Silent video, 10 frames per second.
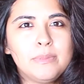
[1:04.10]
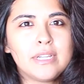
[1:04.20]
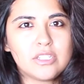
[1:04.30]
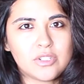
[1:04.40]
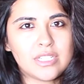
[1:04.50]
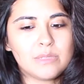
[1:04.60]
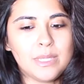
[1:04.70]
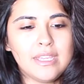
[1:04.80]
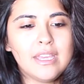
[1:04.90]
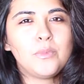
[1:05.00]
because trust
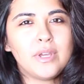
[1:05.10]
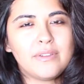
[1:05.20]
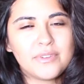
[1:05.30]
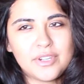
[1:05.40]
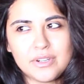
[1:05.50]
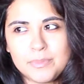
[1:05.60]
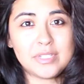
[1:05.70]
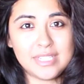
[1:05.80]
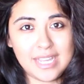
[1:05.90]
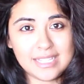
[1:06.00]
me, whatever your
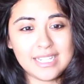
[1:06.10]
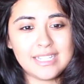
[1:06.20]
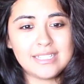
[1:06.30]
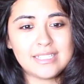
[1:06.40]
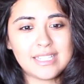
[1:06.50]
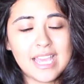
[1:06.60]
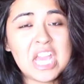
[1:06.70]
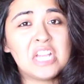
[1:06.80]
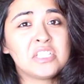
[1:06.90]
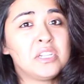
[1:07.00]
personality is,
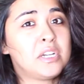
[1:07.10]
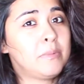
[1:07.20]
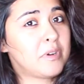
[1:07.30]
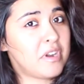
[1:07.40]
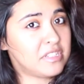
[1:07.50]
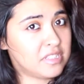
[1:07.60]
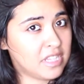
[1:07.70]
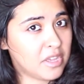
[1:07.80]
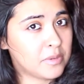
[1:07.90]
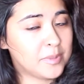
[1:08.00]
is going to come across to
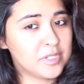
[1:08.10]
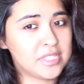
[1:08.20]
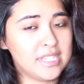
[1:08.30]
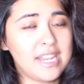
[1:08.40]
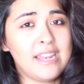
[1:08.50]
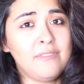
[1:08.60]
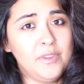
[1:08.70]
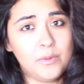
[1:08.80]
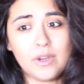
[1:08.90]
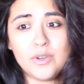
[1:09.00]
the other person and if
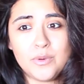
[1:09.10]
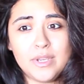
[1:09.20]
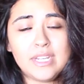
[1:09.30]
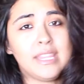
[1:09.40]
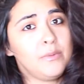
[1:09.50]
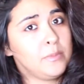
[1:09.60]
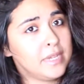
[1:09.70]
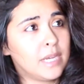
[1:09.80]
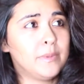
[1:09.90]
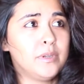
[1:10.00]
you are annoyed, they will
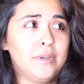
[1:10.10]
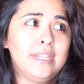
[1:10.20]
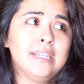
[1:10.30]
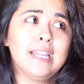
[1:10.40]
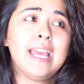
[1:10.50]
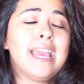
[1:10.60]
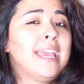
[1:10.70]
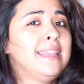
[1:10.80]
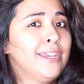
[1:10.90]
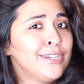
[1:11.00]
become annoyed and
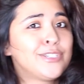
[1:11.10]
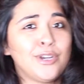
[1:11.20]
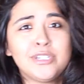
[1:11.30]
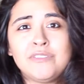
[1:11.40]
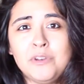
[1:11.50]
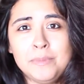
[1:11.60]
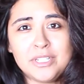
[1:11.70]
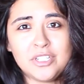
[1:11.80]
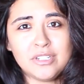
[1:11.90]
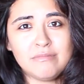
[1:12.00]
they're in charge of your
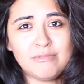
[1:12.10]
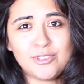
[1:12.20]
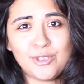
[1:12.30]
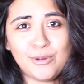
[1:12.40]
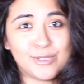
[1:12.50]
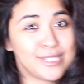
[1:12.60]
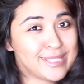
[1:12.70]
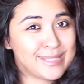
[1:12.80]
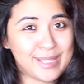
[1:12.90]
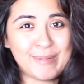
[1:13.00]
picture, so just
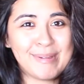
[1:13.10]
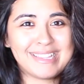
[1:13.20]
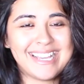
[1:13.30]
think about